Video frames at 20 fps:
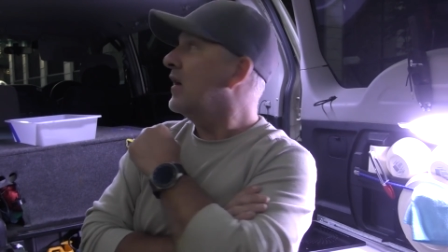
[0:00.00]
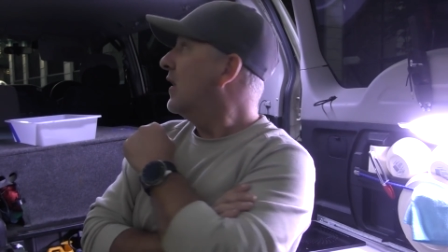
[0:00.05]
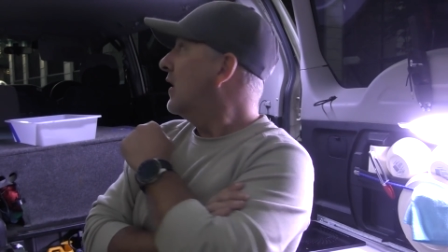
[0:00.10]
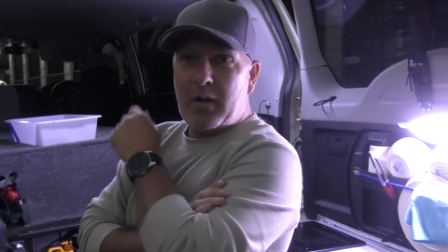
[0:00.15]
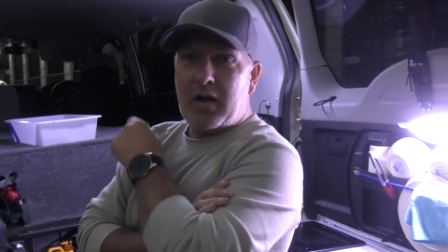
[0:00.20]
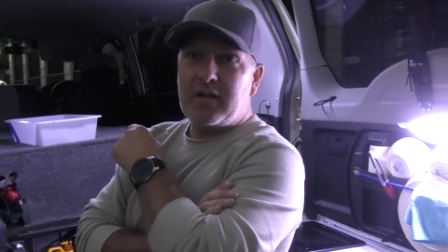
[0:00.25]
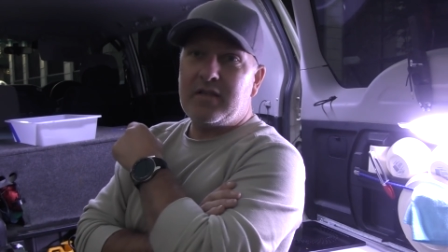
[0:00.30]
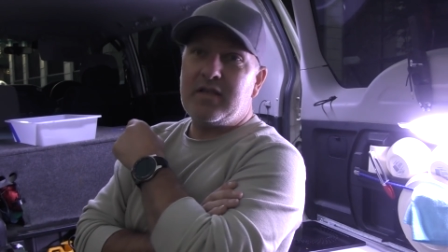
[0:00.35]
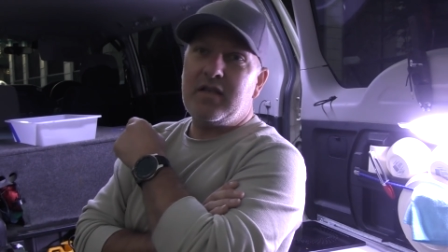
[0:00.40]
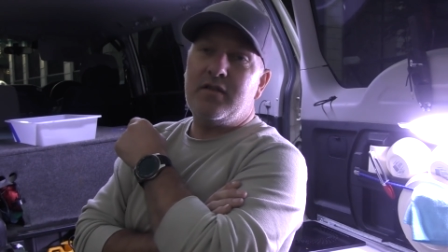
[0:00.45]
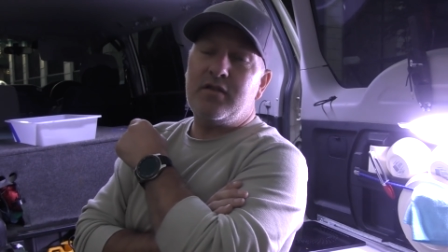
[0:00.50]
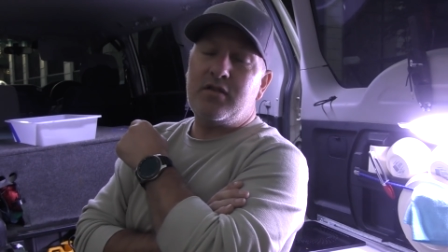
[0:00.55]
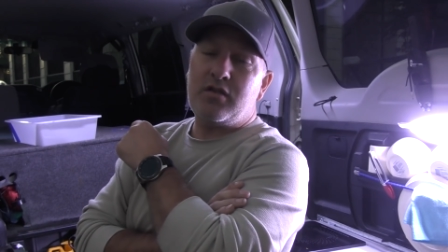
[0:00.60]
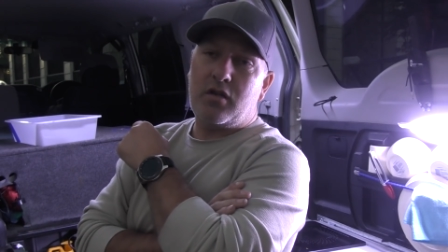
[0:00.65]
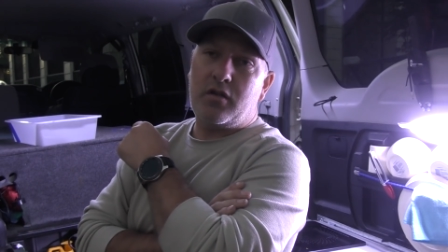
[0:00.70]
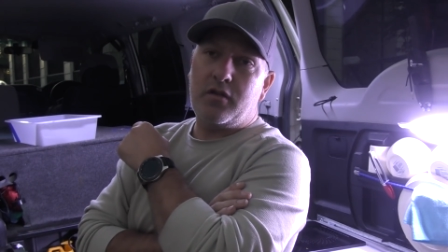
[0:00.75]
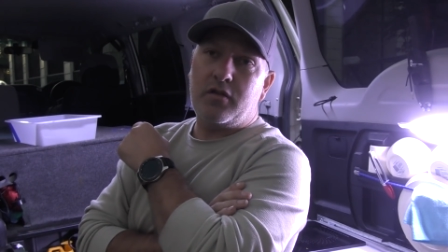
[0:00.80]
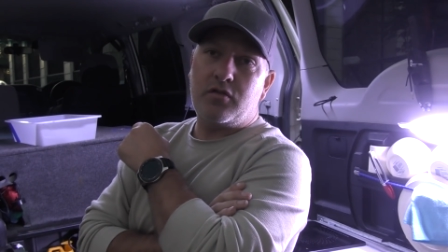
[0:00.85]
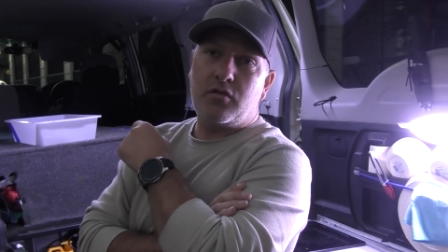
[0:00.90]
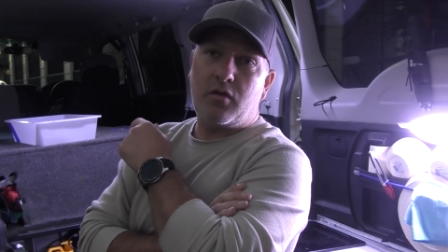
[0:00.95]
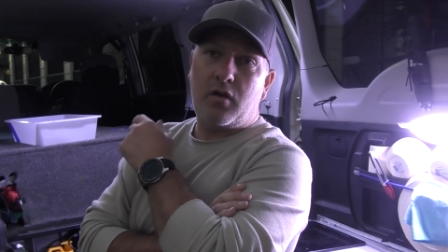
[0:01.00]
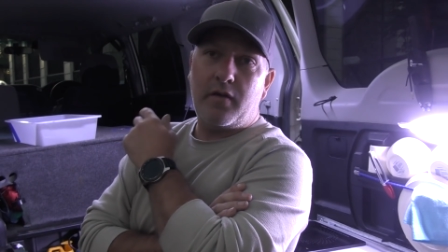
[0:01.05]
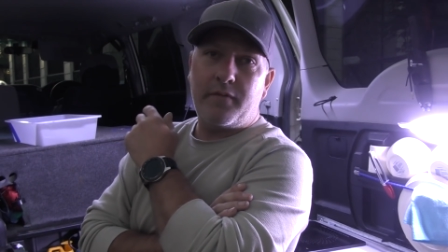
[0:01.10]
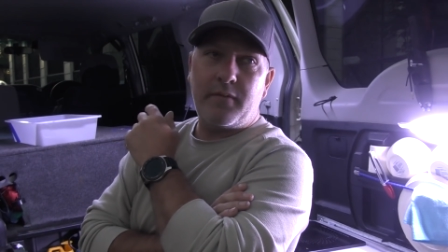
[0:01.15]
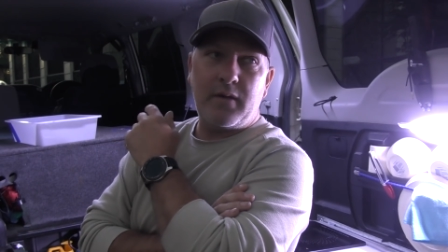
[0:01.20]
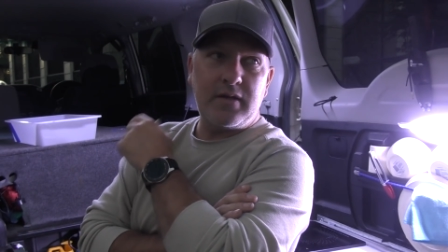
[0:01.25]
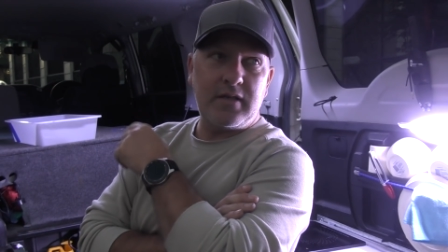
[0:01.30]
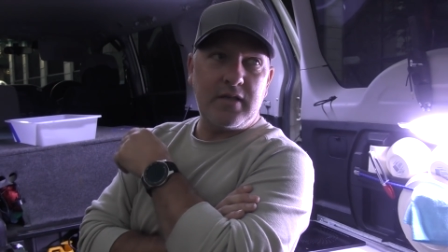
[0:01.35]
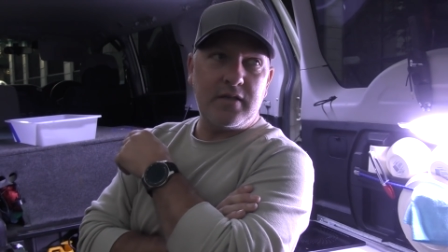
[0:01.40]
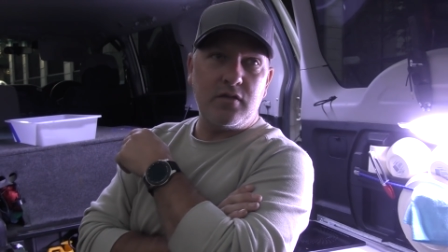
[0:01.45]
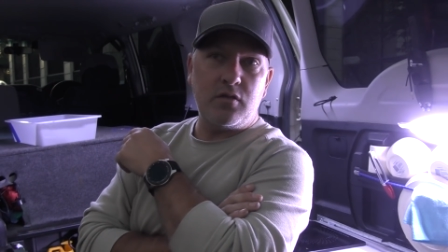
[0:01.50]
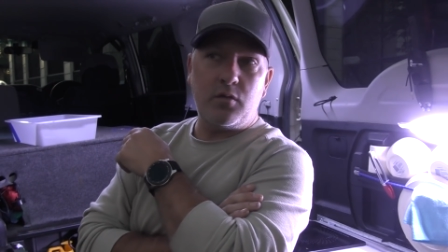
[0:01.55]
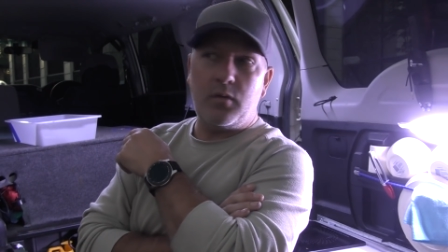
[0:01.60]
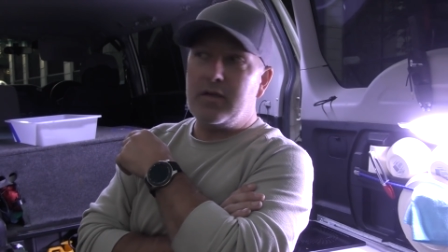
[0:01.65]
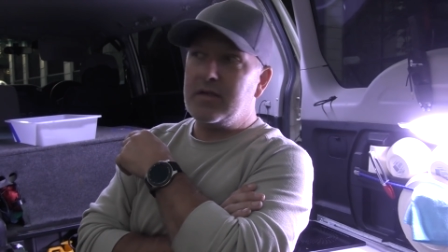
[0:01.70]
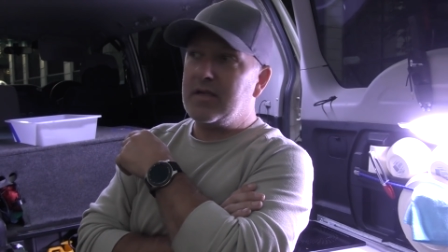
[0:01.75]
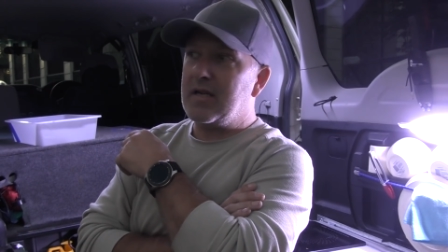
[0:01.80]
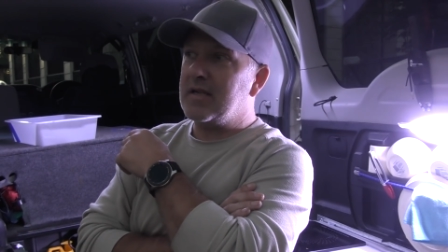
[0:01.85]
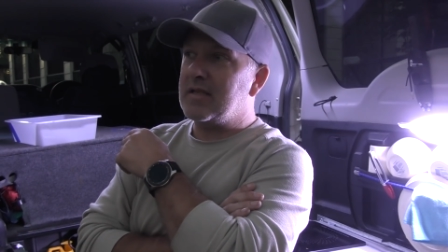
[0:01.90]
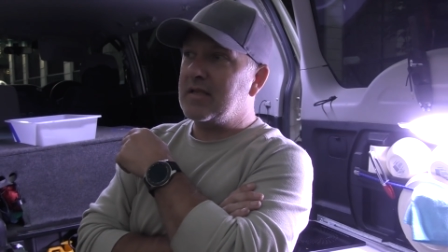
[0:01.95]
Parked down the side of the driveway, it doesn't
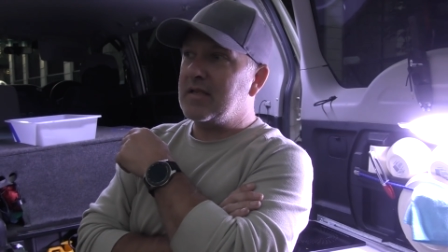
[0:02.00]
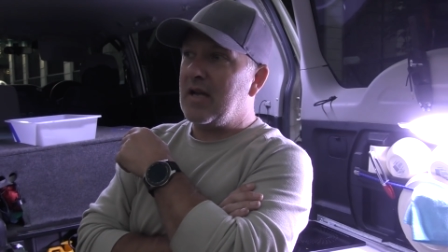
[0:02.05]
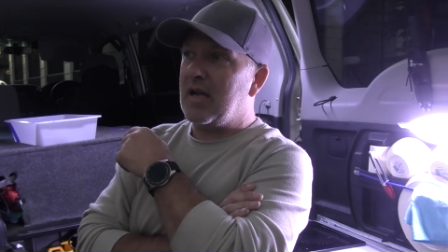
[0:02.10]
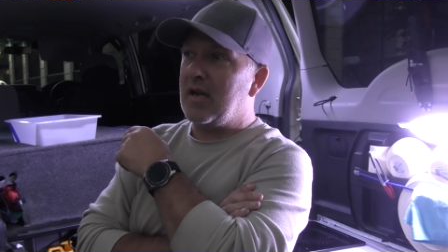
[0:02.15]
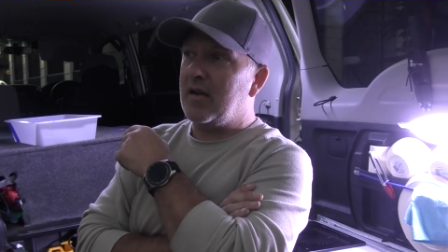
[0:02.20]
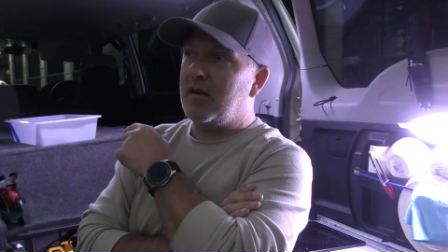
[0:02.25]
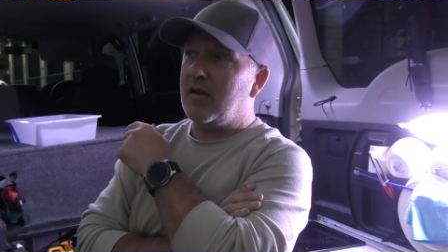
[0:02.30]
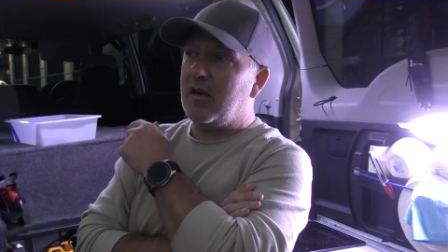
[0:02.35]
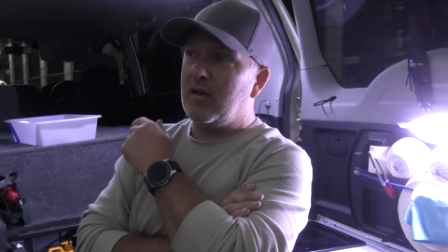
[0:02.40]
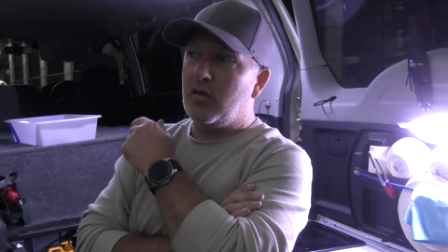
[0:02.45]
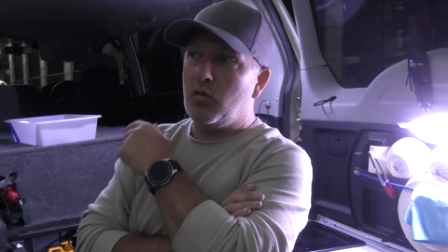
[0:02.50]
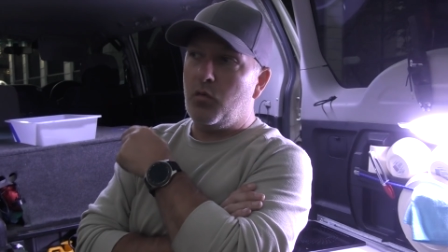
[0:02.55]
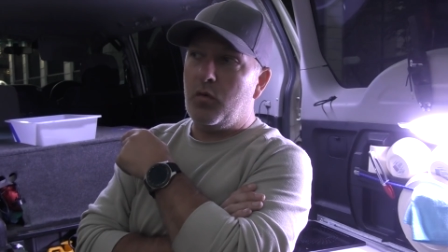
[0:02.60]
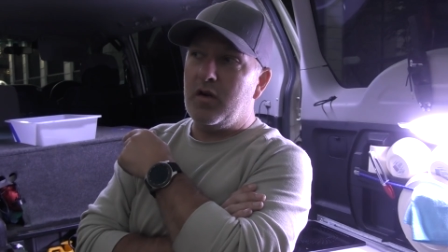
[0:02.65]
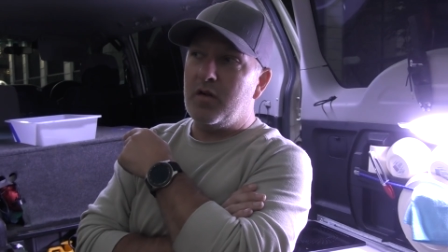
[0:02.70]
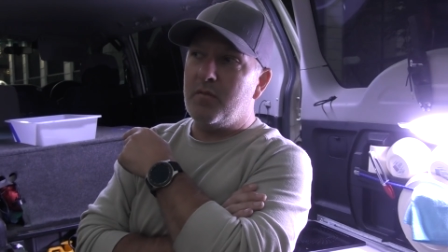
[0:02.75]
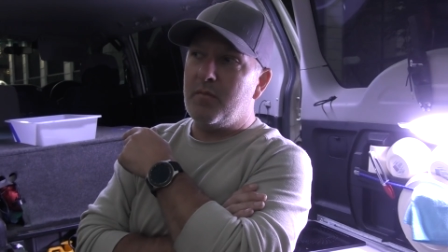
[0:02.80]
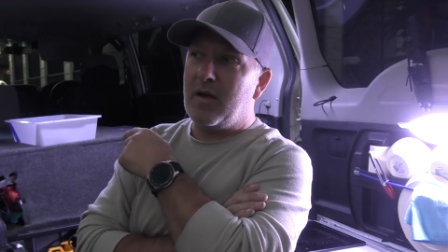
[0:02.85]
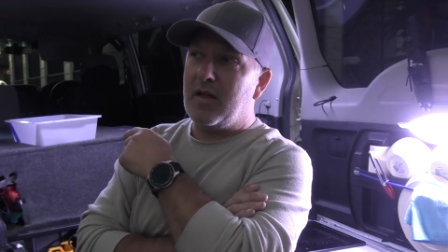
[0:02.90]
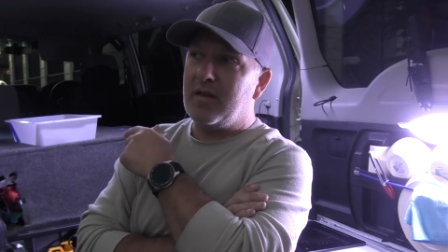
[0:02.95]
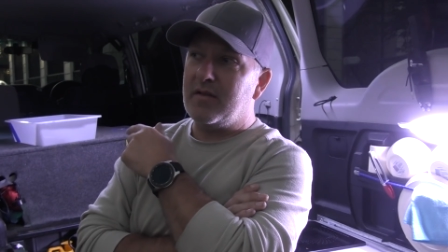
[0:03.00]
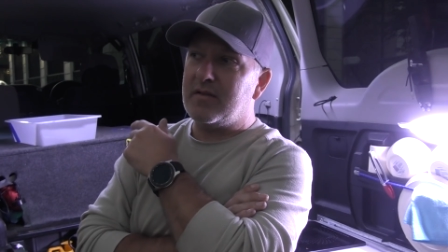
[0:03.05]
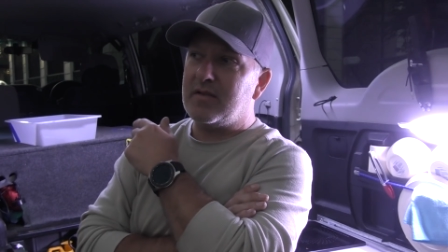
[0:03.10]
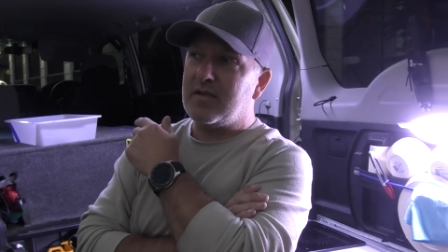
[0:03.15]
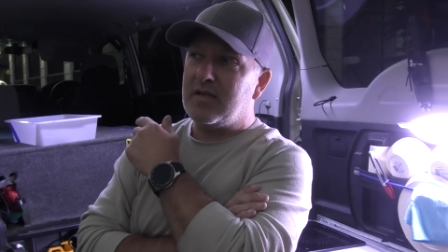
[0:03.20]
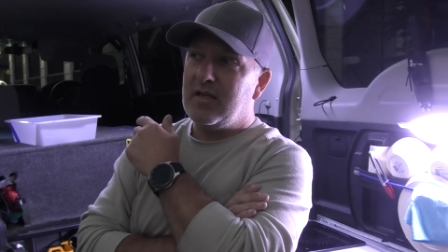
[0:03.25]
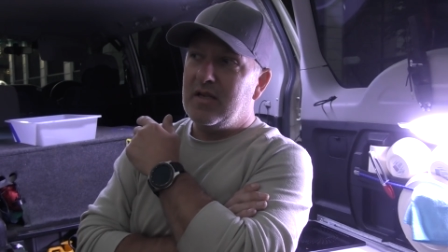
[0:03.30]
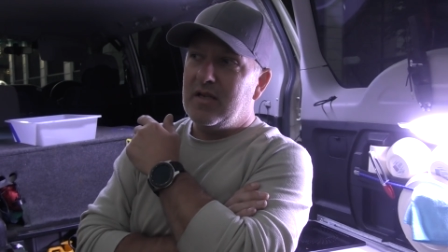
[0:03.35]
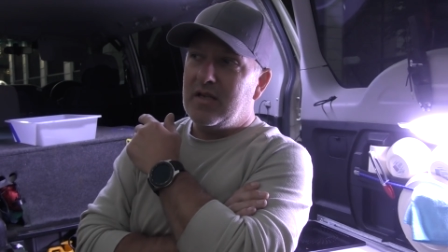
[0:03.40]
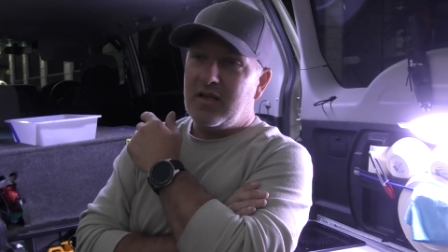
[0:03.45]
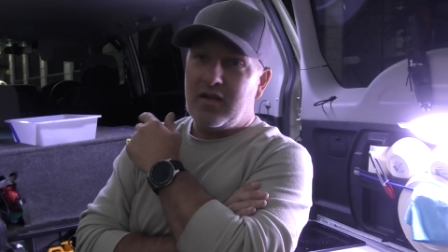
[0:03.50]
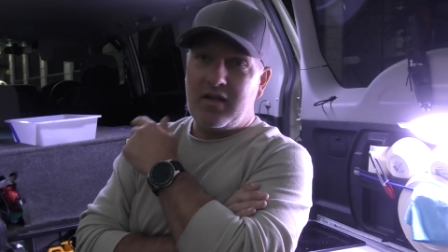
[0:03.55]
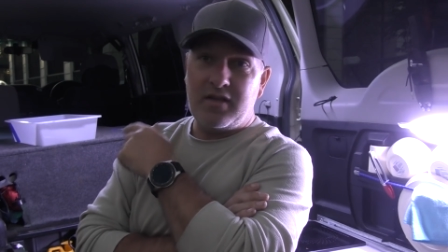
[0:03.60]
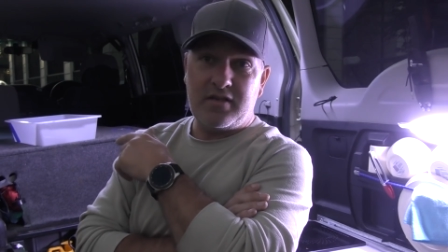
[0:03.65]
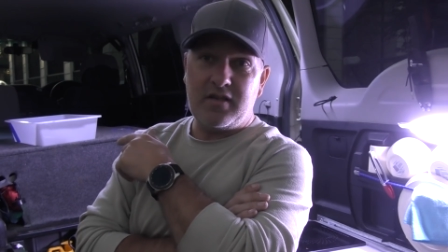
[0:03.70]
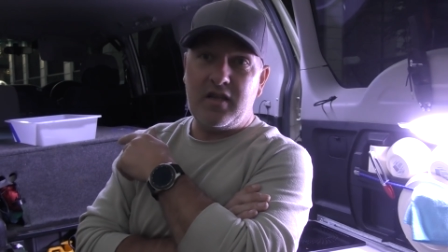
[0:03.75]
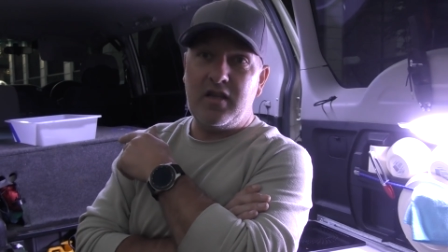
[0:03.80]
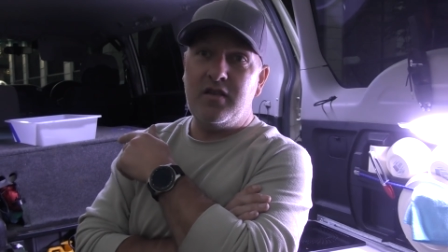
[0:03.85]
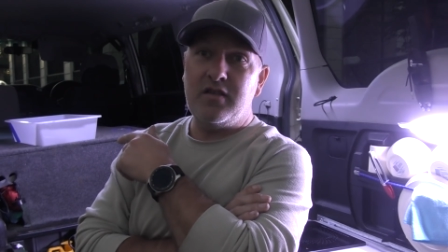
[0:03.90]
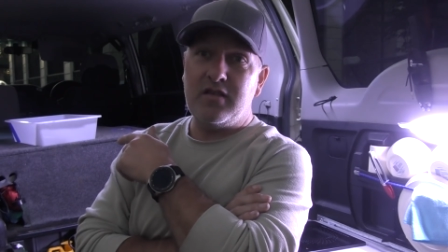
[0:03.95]
always get sun. In the winter months, it
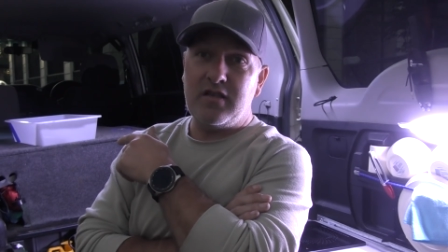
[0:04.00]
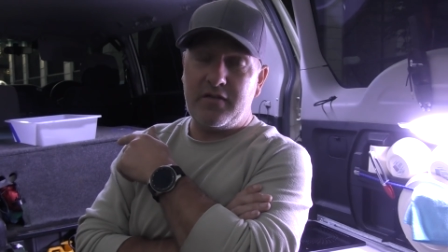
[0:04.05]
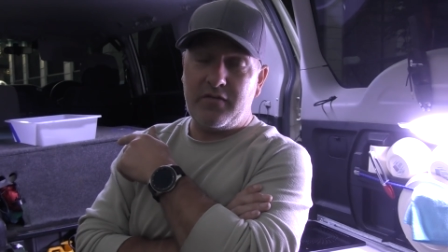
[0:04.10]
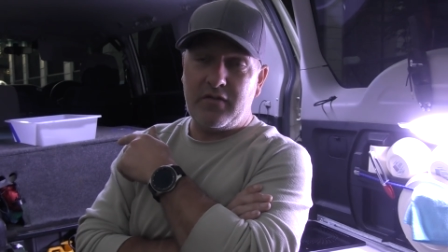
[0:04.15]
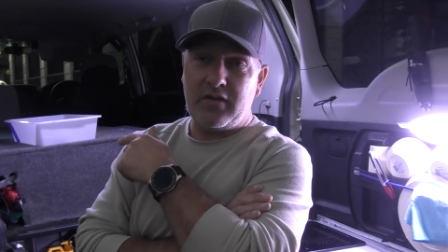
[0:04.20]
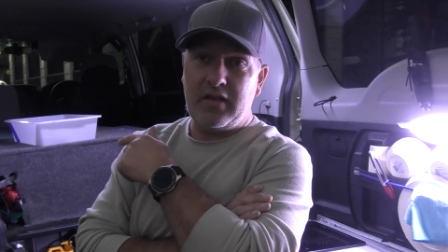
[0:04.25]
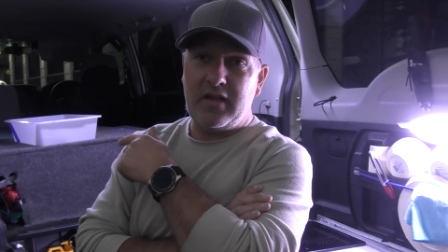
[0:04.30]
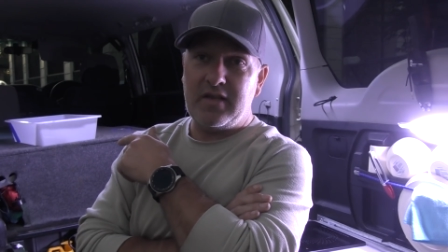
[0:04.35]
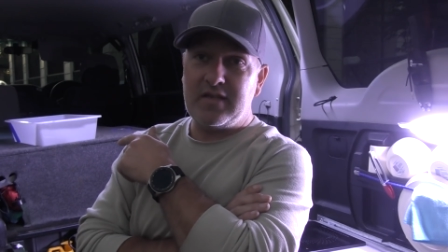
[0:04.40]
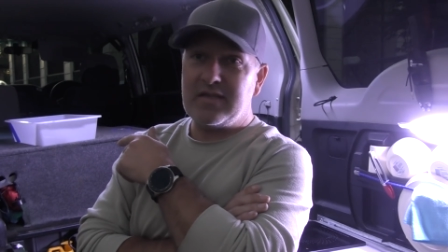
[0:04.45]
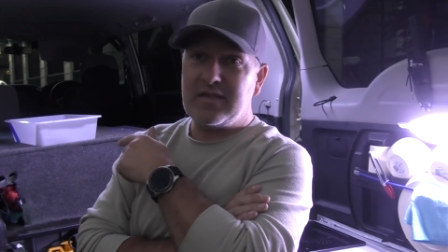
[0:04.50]
sees even less